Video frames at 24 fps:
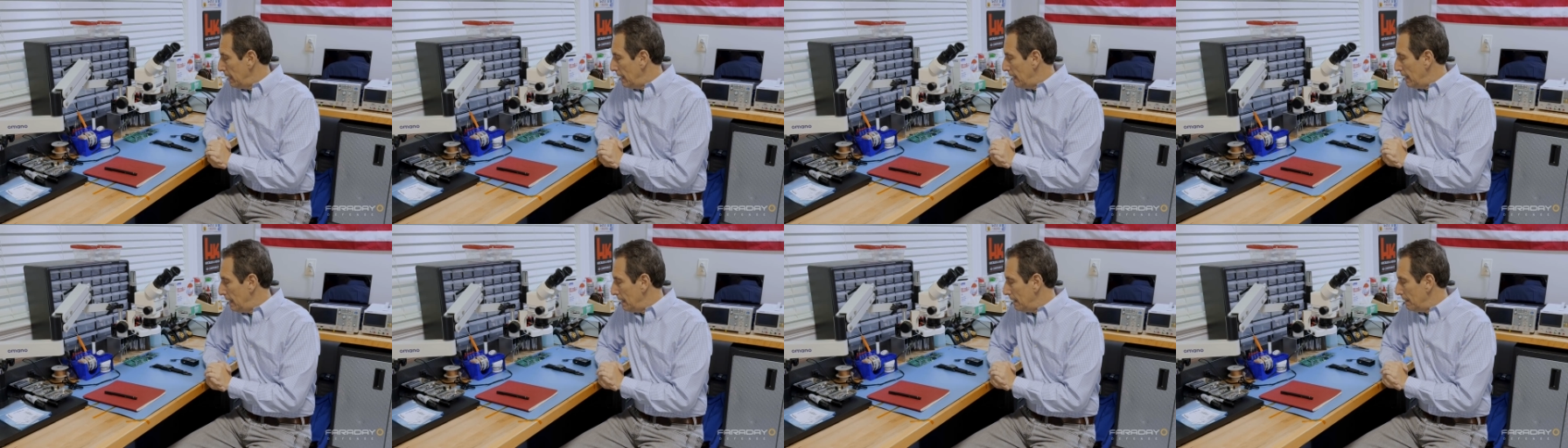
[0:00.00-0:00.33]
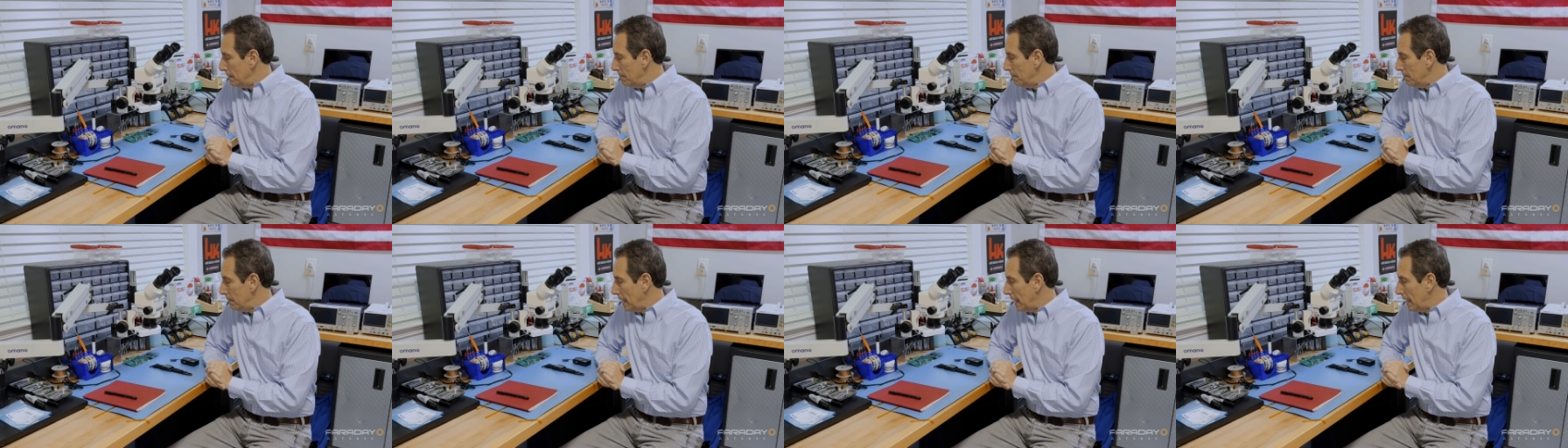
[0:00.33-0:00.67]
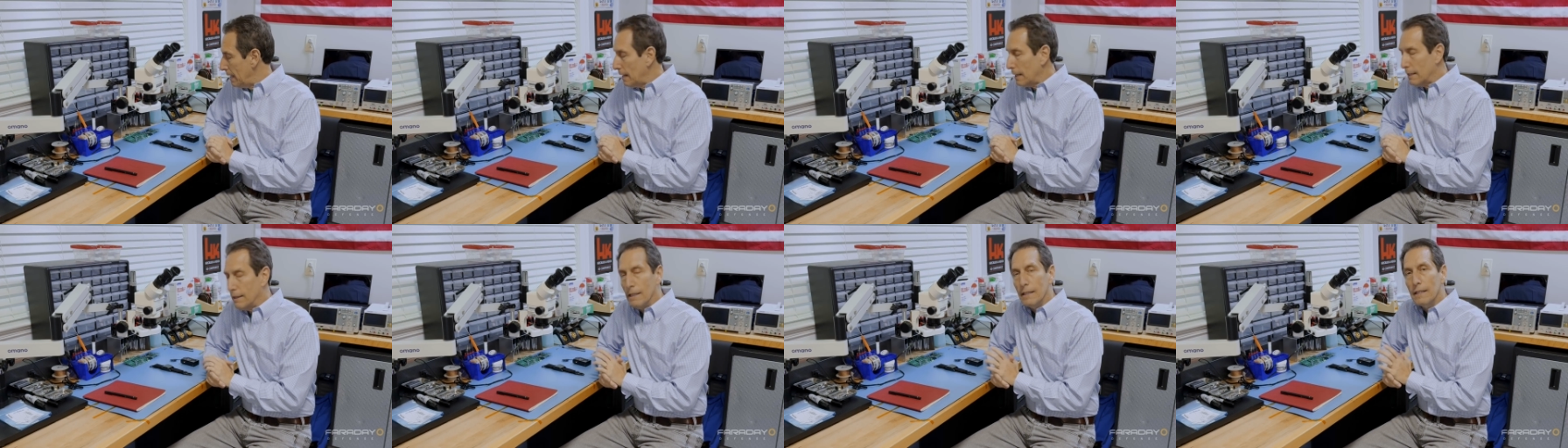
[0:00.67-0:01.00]
Um,
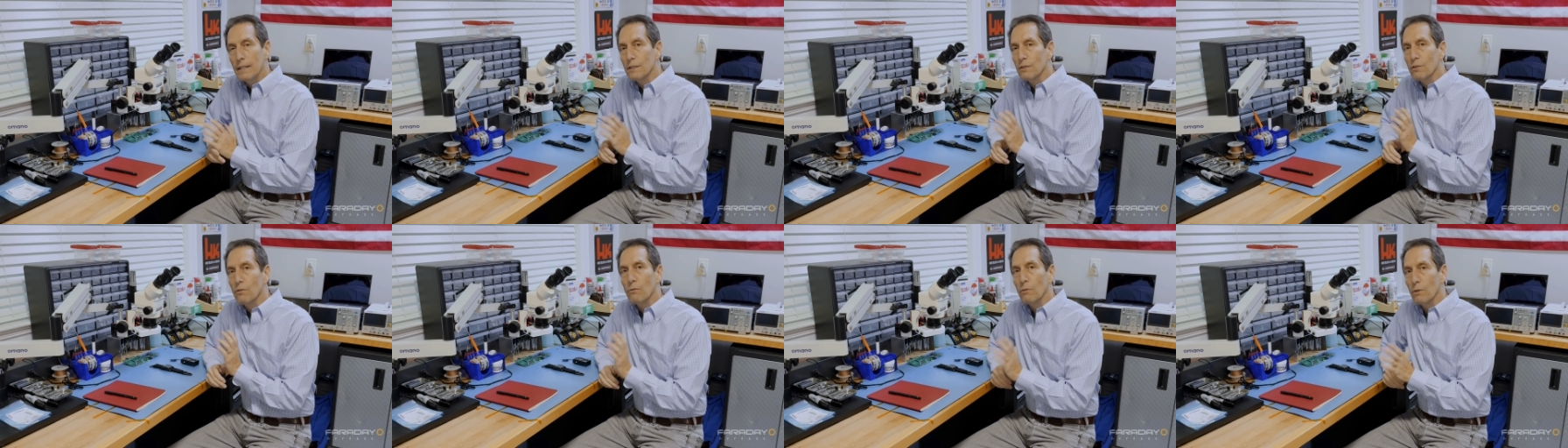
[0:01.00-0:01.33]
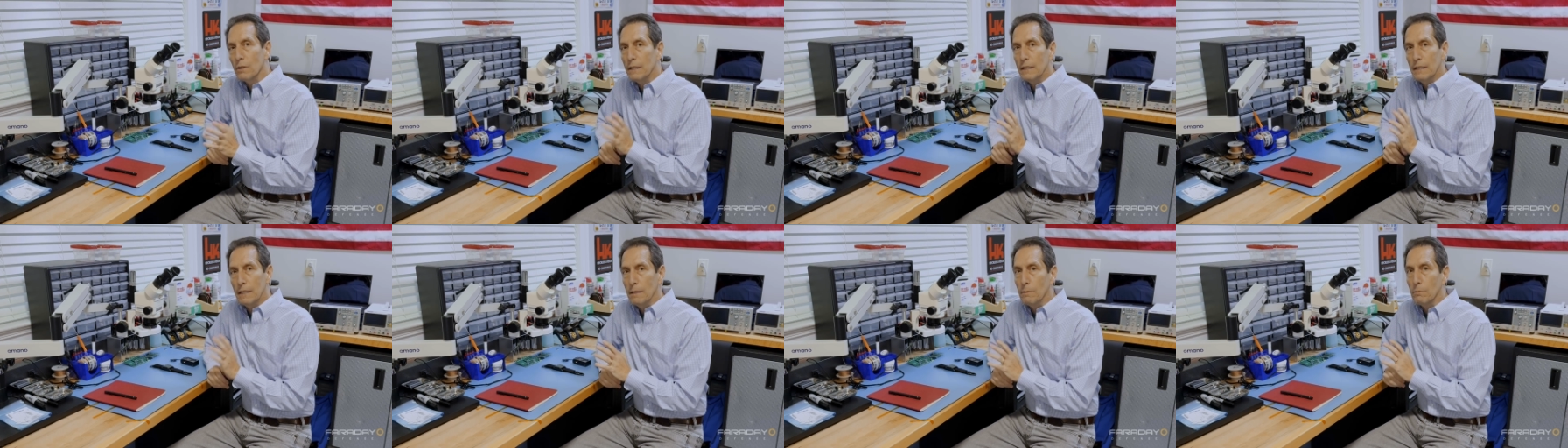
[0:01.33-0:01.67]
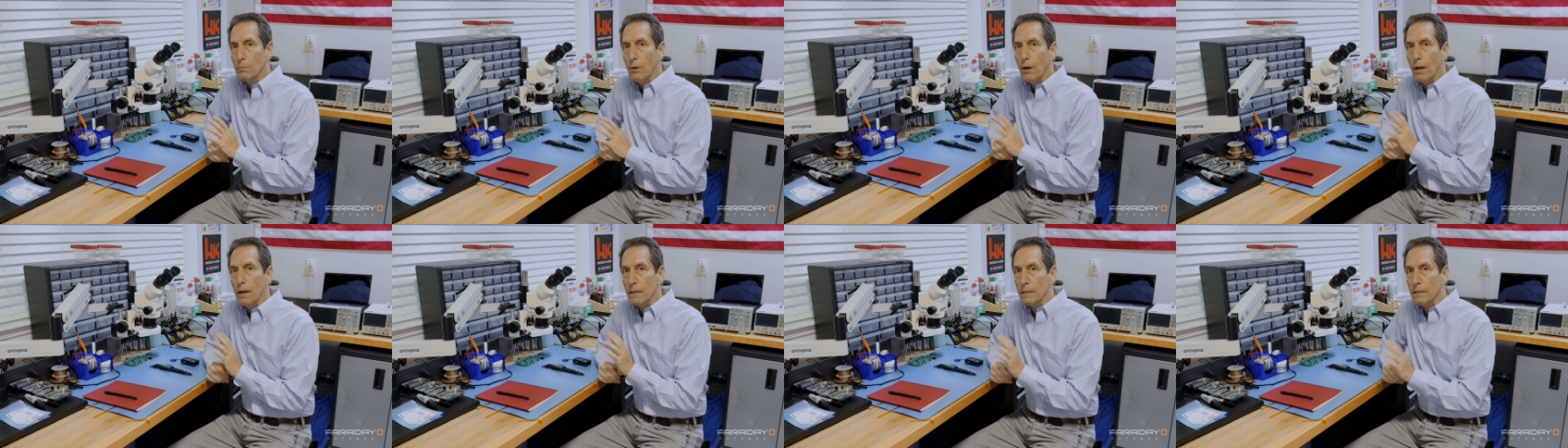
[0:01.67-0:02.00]
and I think it's a really neat
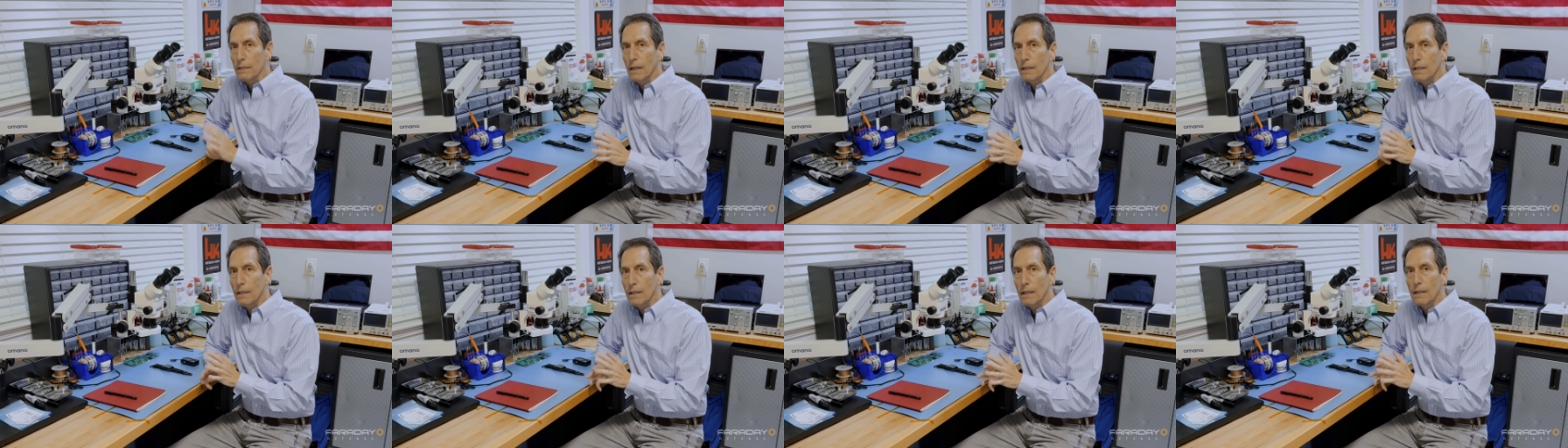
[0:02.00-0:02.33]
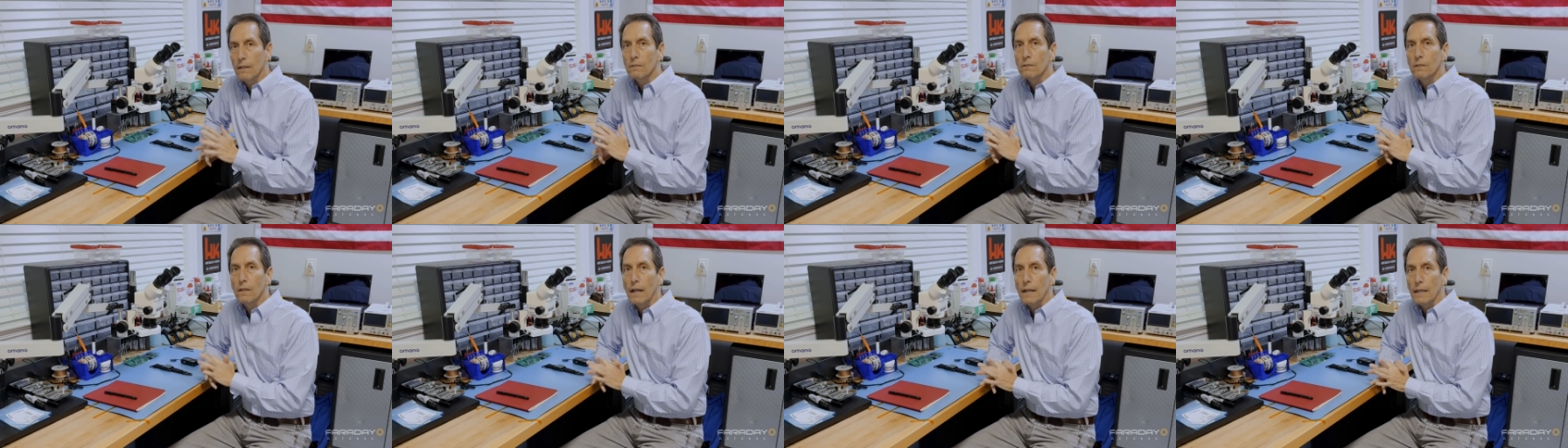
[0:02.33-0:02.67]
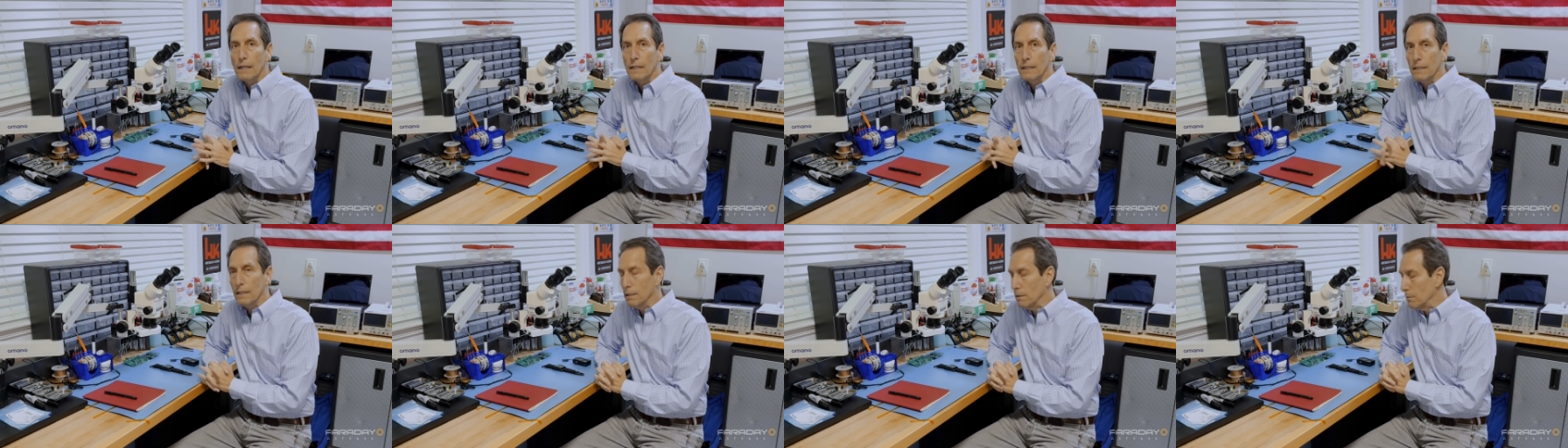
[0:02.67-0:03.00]
product. Nothing else
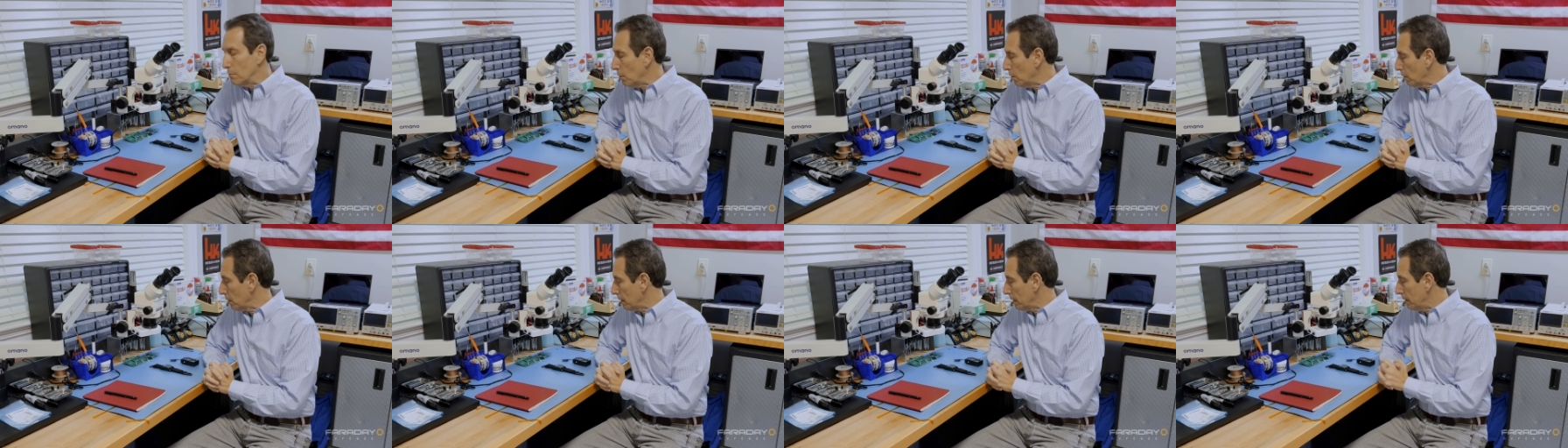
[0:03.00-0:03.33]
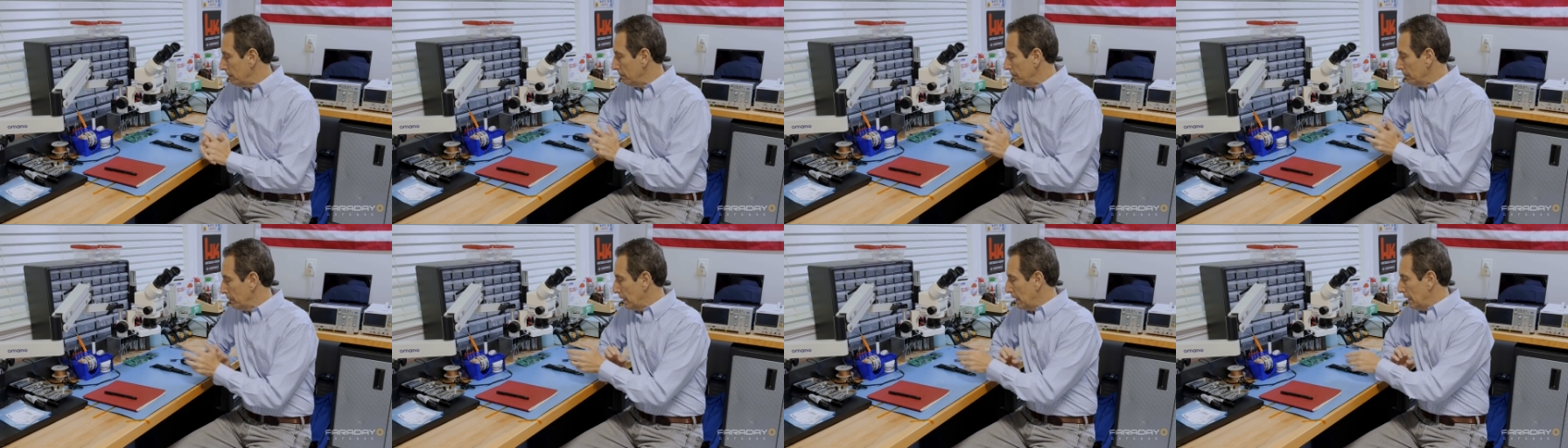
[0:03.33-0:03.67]
like it in the market.